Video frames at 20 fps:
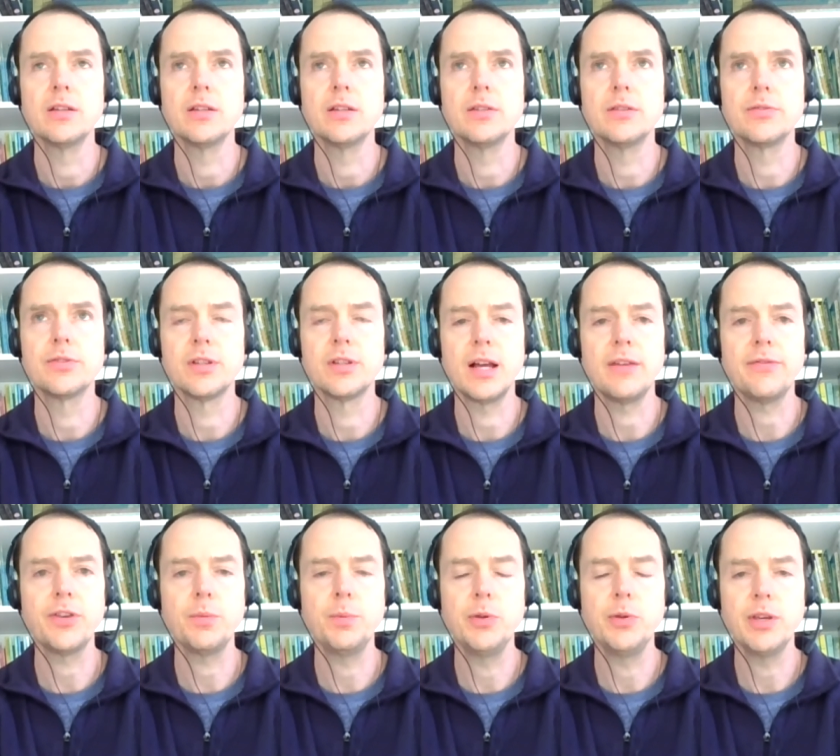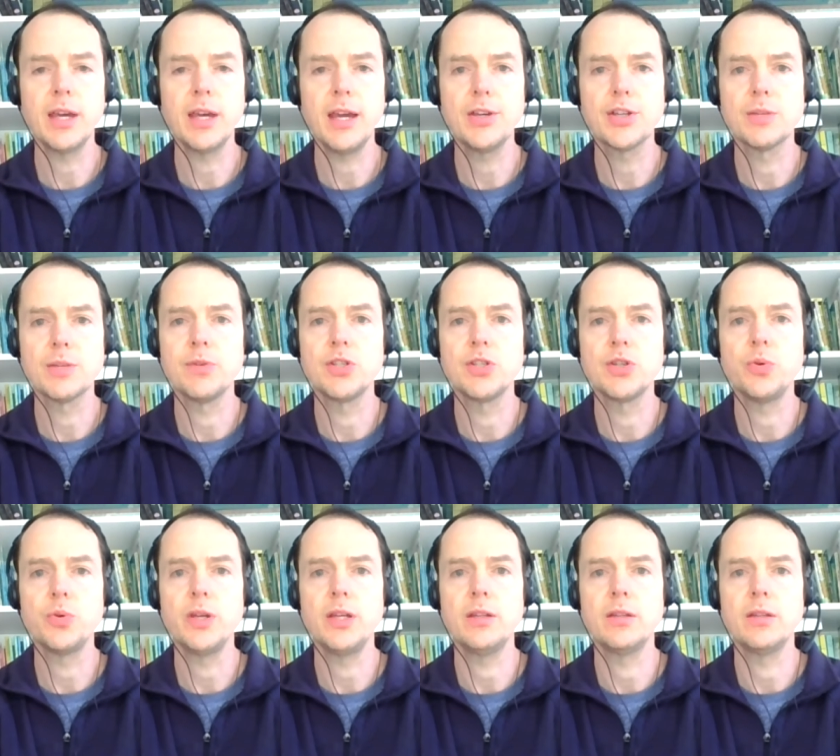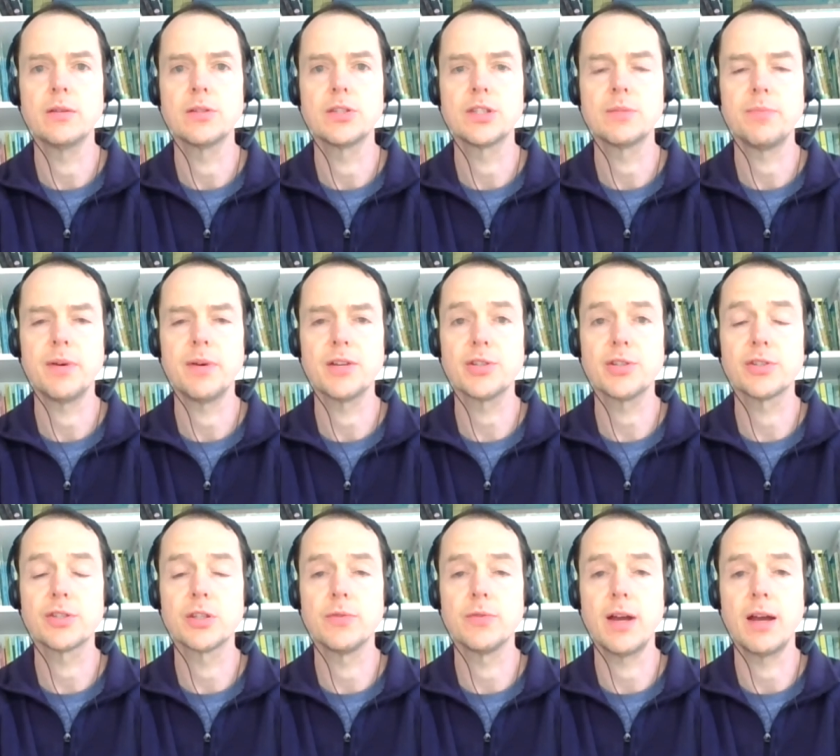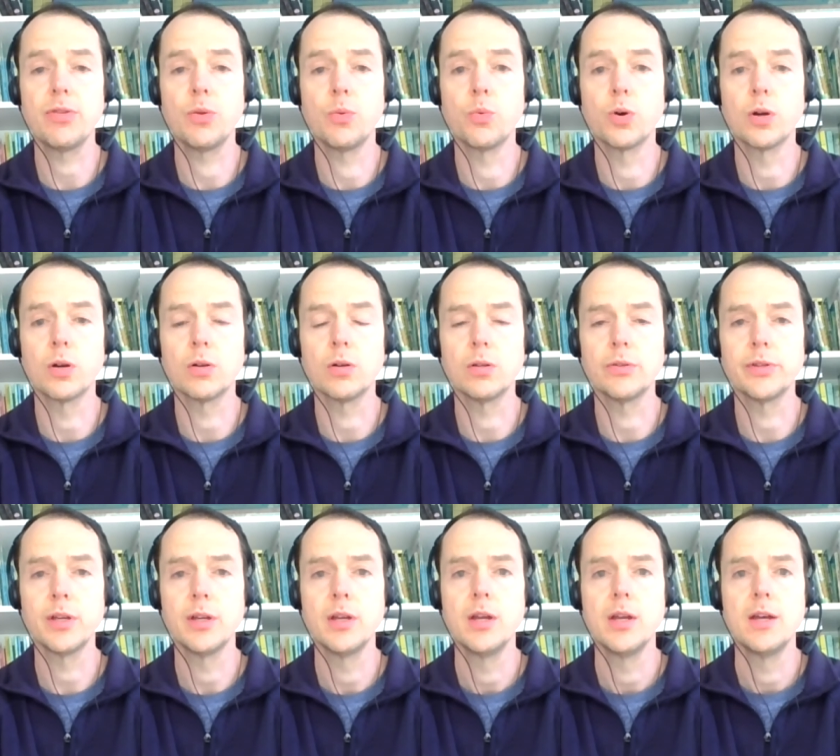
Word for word: There's a lot of communication between specialists around the world,